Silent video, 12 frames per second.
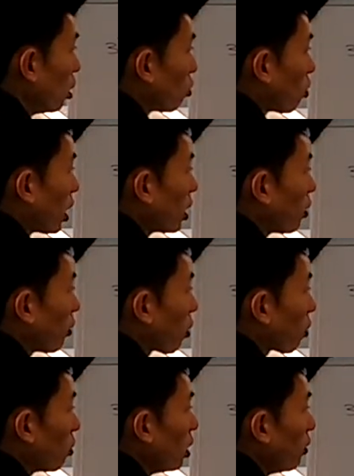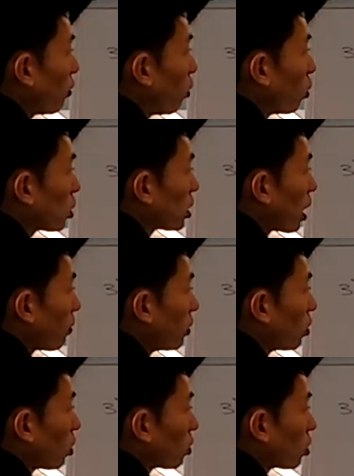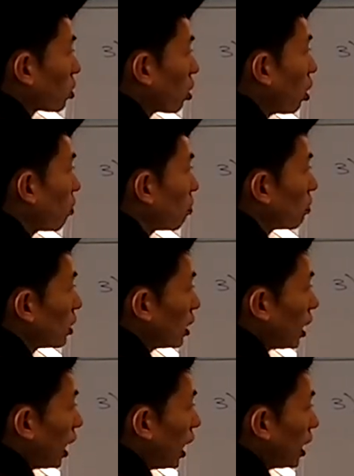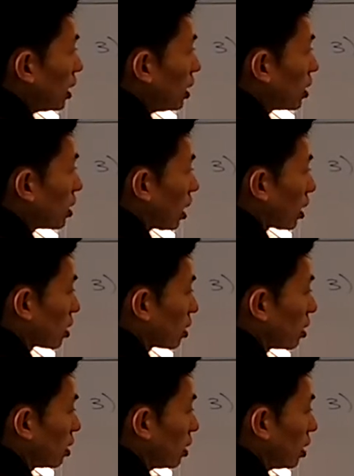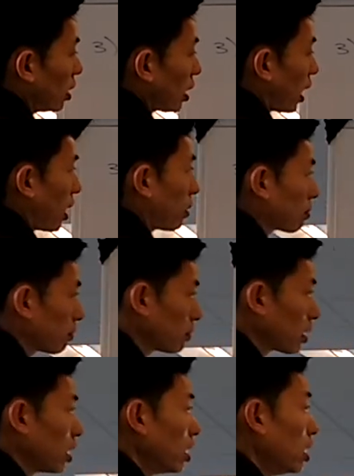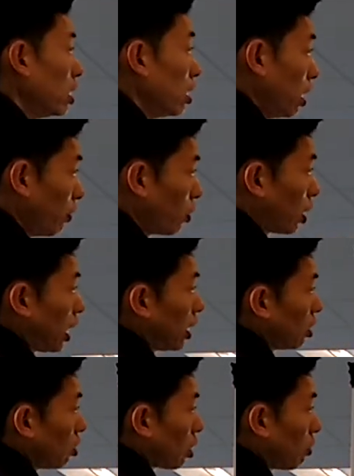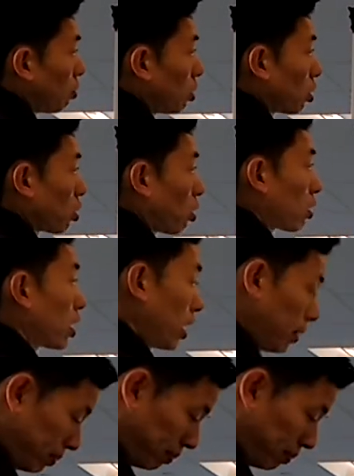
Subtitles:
Write the 347 on the top, 86 there. If you like, you can put a dot there.